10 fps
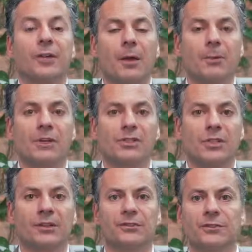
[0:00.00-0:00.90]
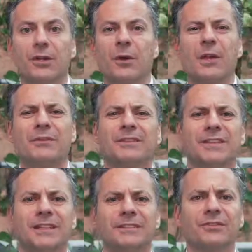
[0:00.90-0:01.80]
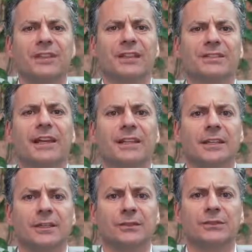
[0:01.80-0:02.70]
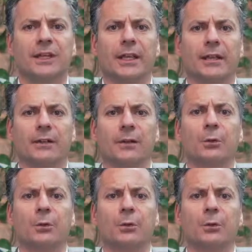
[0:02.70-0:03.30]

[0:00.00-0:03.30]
top initiatives. We have a sense of the executives and